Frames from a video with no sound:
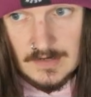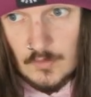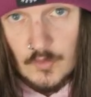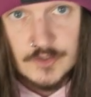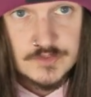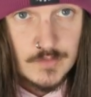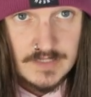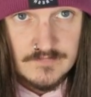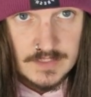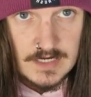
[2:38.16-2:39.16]
auras
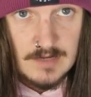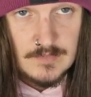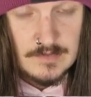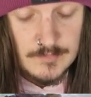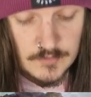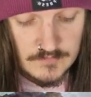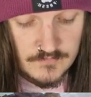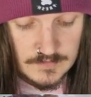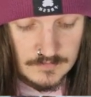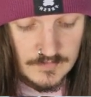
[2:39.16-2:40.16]
whenever they come up on the
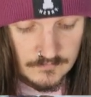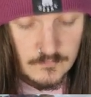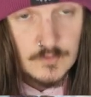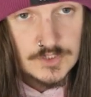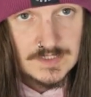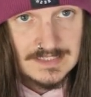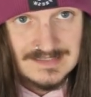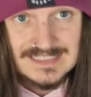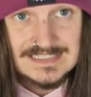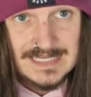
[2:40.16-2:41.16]
field. Unfortunately,
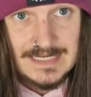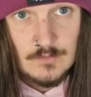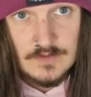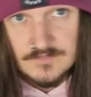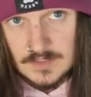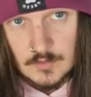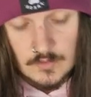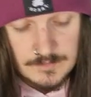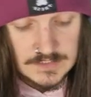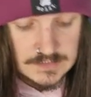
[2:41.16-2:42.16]
it does take one of our
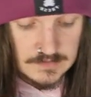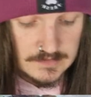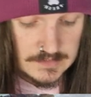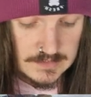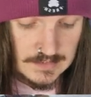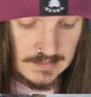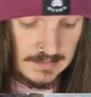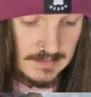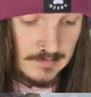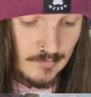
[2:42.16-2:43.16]
equipment slots,
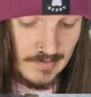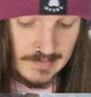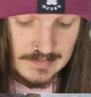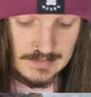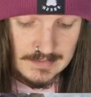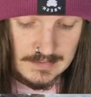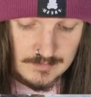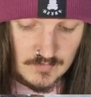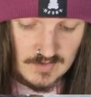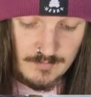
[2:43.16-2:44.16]
but
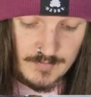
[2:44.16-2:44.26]
in my